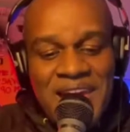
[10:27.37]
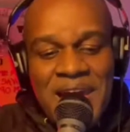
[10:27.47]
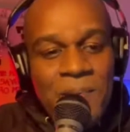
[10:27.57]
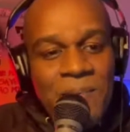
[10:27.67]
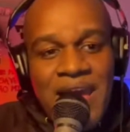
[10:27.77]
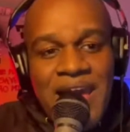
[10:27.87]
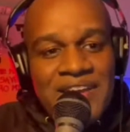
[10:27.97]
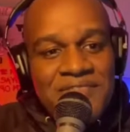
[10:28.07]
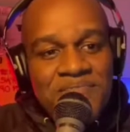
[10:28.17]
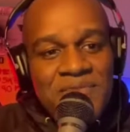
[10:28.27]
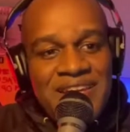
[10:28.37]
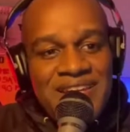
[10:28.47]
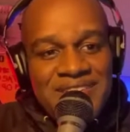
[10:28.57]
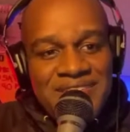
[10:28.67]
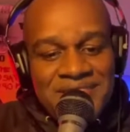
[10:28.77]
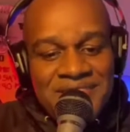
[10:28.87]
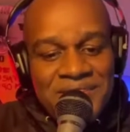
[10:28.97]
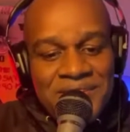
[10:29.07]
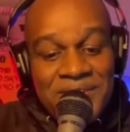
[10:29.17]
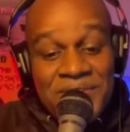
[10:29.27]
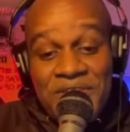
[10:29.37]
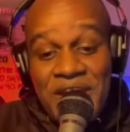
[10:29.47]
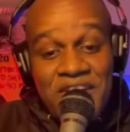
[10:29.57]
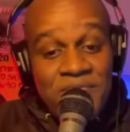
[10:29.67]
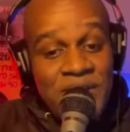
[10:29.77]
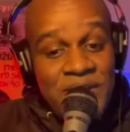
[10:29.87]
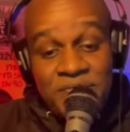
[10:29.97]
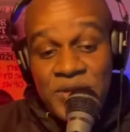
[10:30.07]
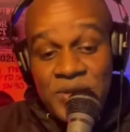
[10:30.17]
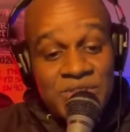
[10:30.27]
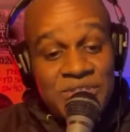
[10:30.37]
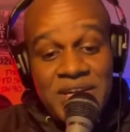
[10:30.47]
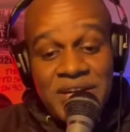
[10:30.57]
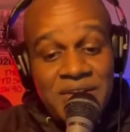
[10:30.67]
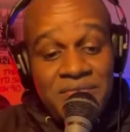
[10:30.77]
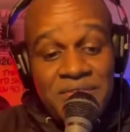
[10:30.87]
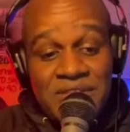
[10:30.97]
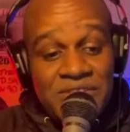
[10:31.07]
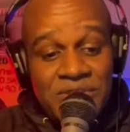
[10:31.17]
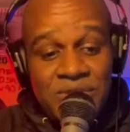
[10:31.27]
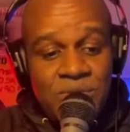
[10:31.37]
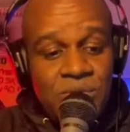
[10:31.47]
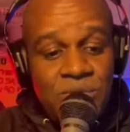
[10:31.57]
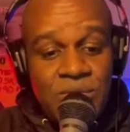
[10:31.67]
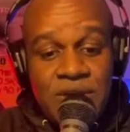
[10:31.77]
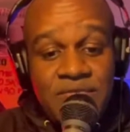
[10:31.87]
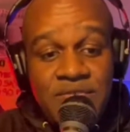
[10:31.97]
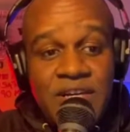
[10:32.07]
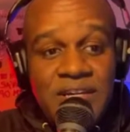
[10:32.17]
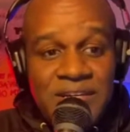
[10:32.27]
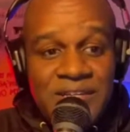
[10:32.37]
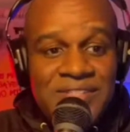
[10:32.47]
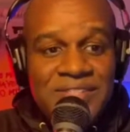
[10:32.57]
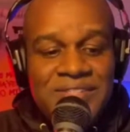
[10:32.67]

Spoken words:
might have been. Could there have been a future for the two of us